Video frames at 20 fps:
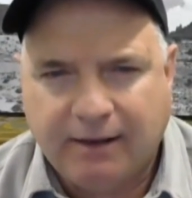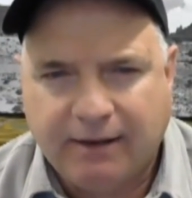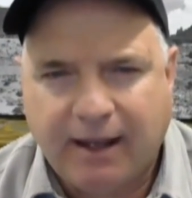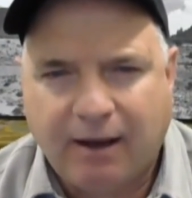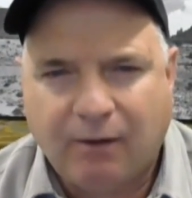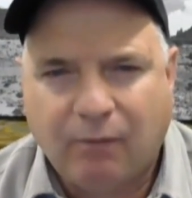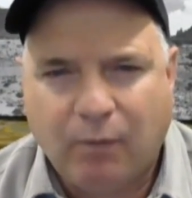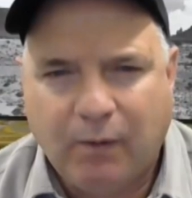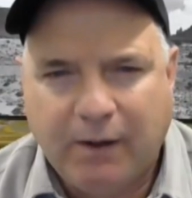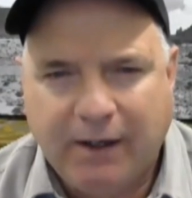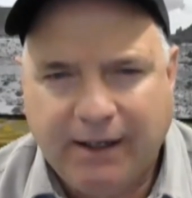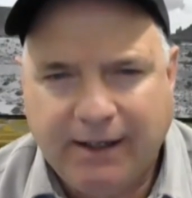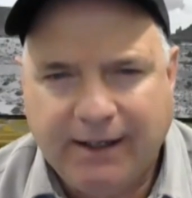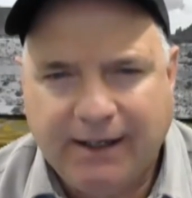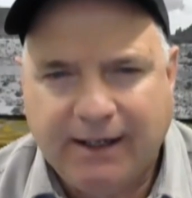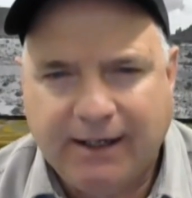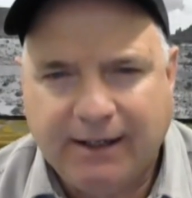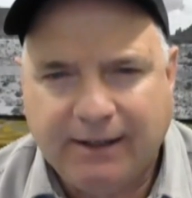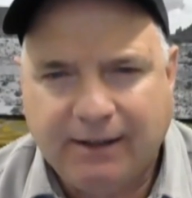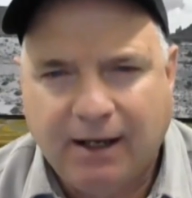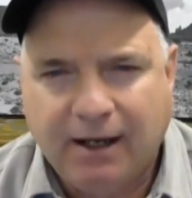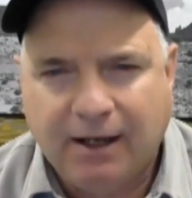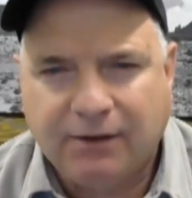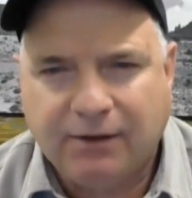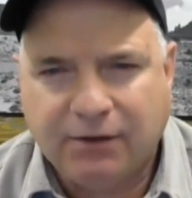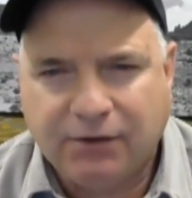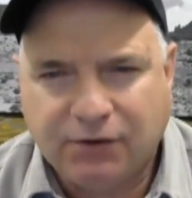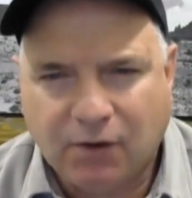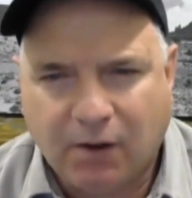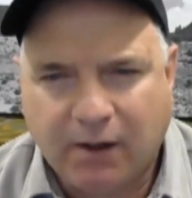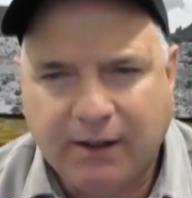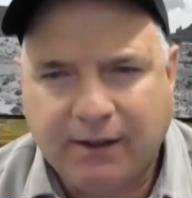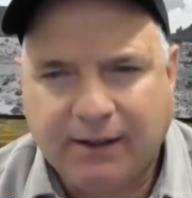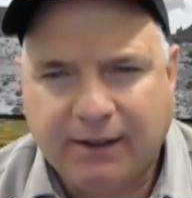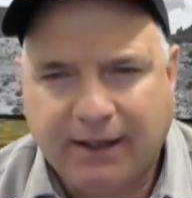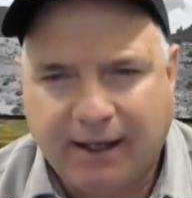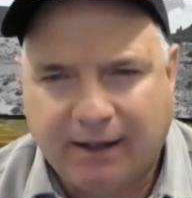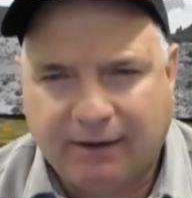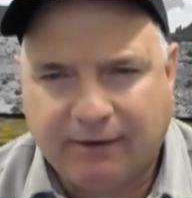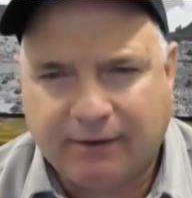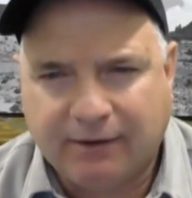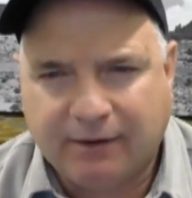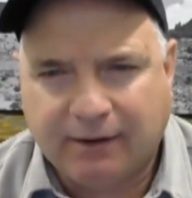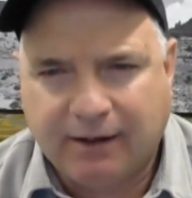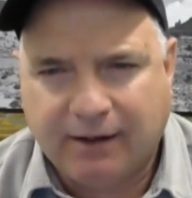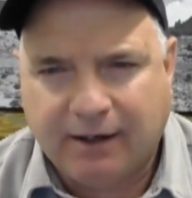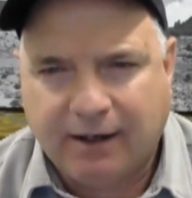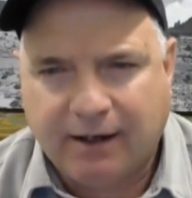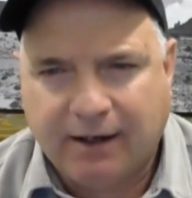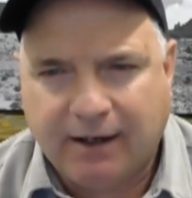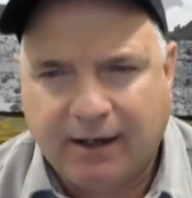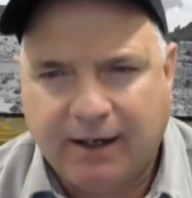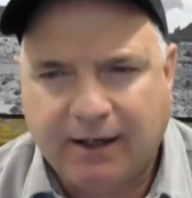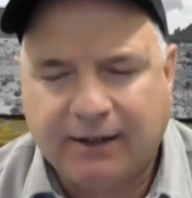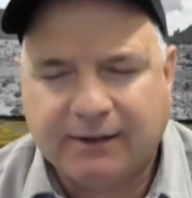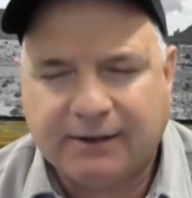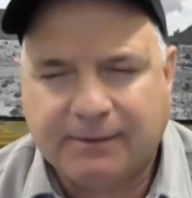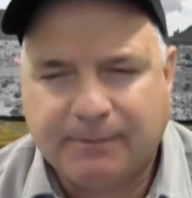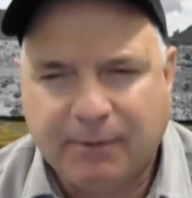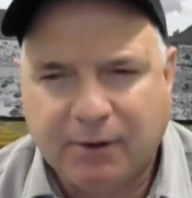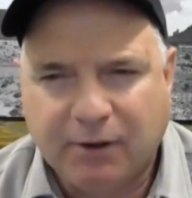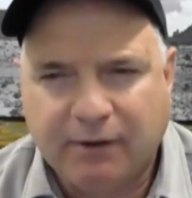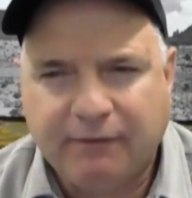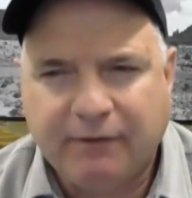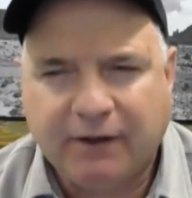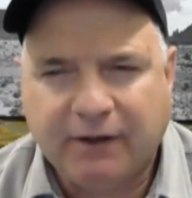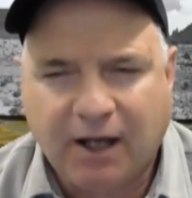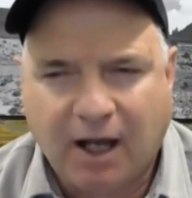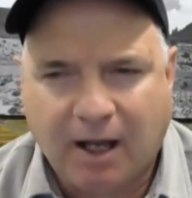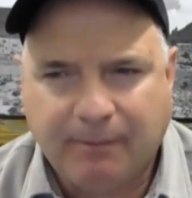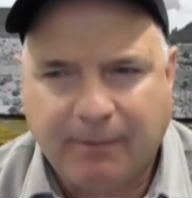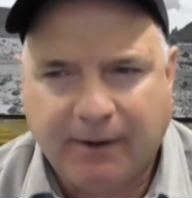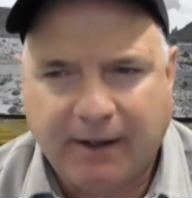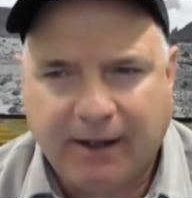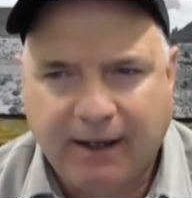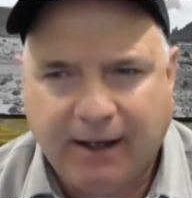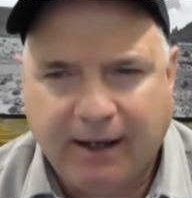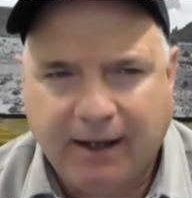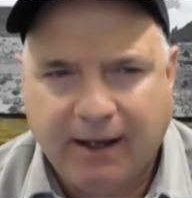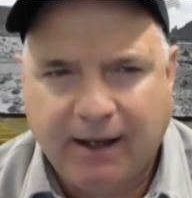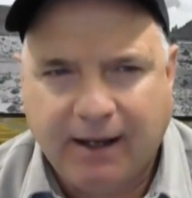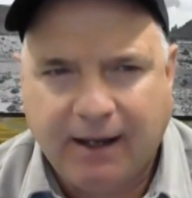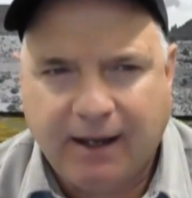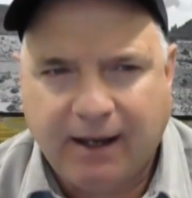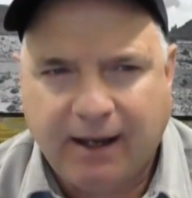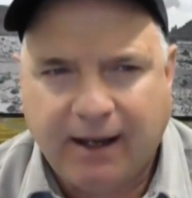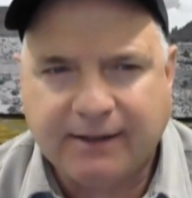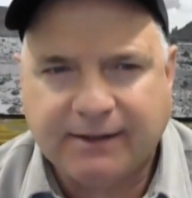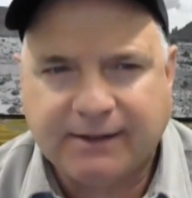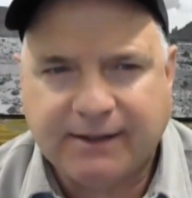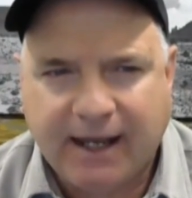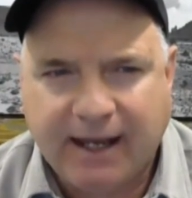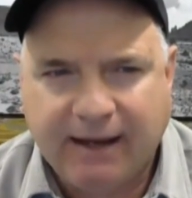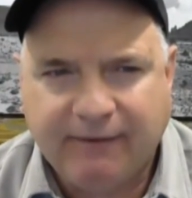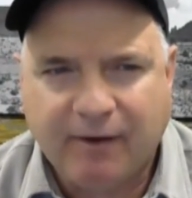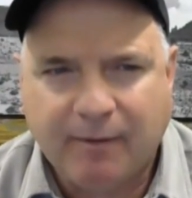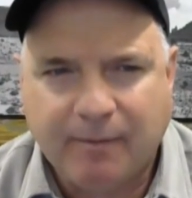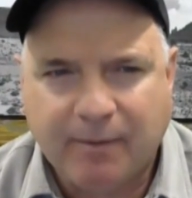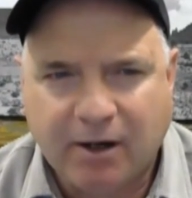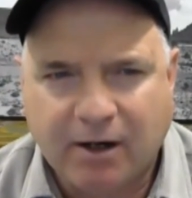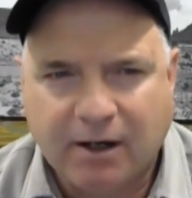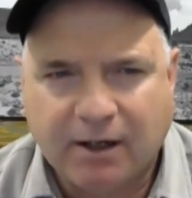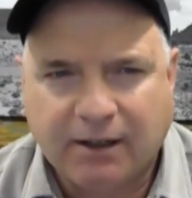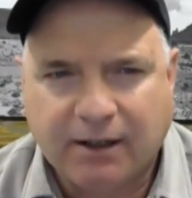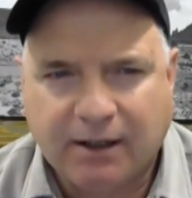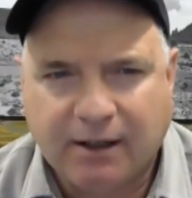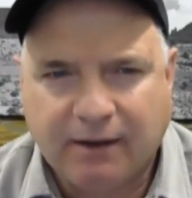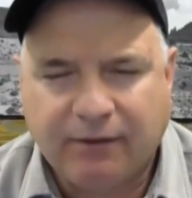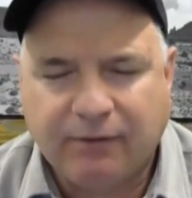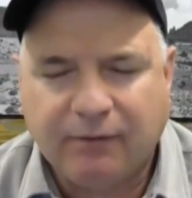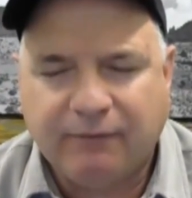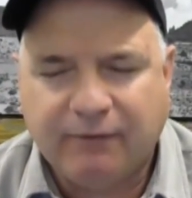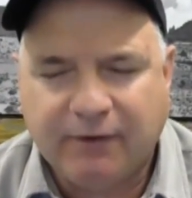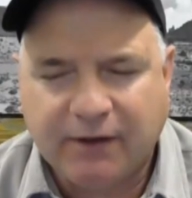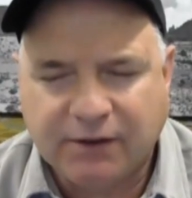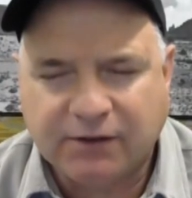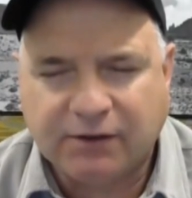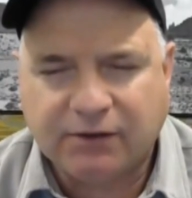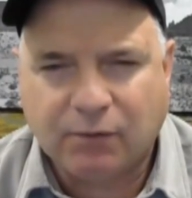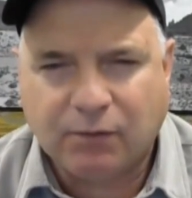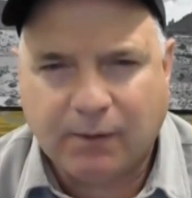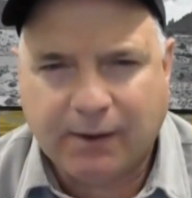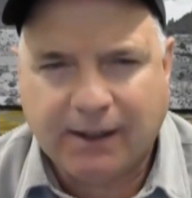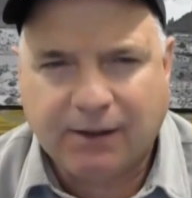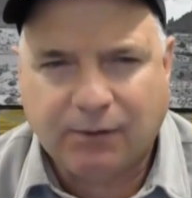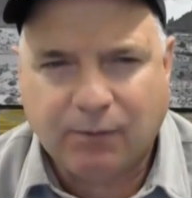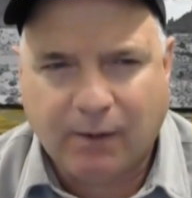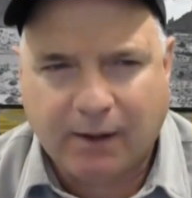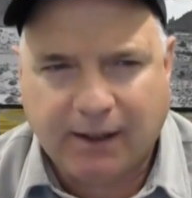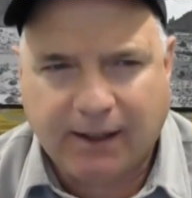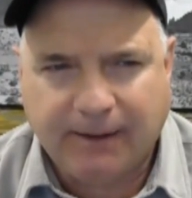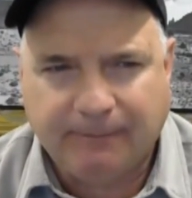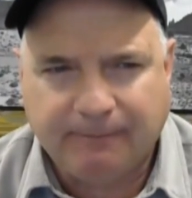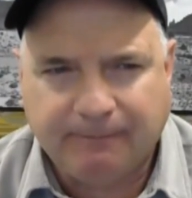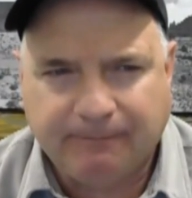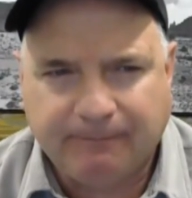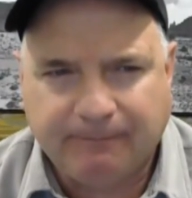that we need to join together in a spirit of agape and save America through Vision 2020.